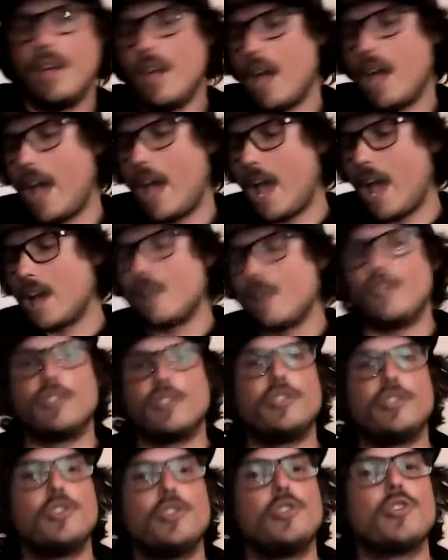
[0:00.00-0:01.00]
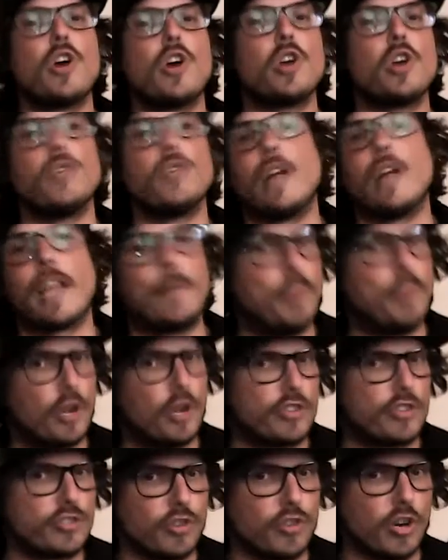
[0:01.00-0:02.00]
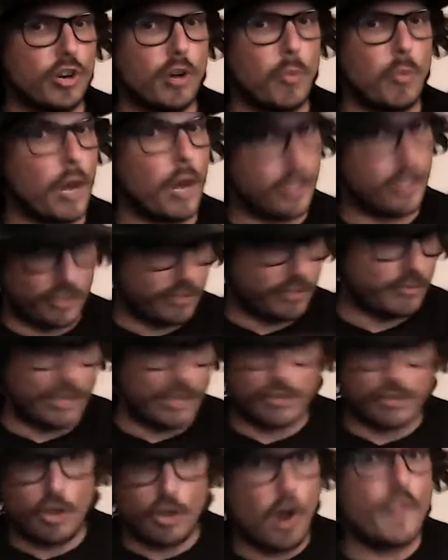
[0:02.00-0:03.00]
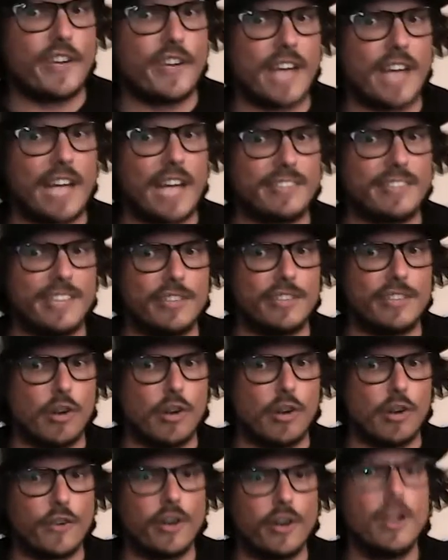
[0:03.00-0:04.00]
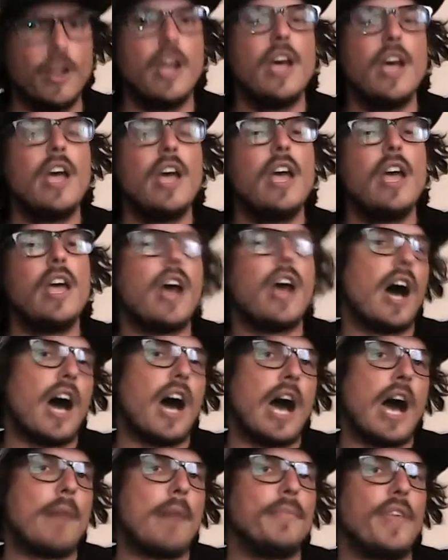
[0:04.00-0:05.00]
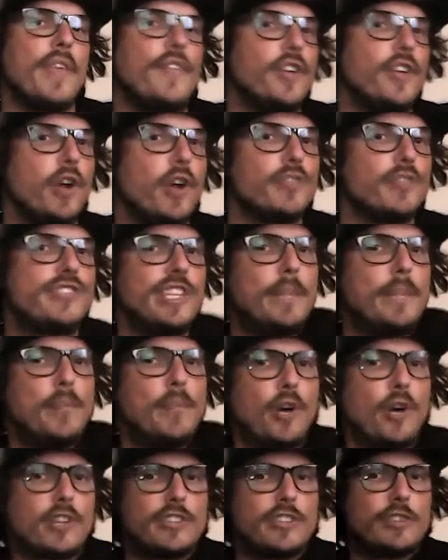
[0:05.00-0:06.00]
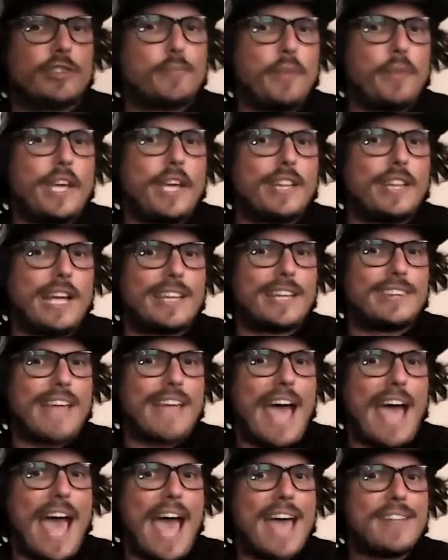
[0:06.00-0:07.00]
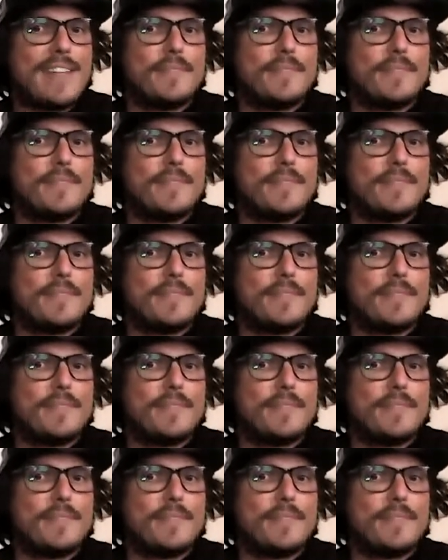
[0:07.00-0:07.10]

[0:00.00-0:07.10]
And if you do go to like a bookstore once this COVID-19's over, if you don't see the book displayed like that,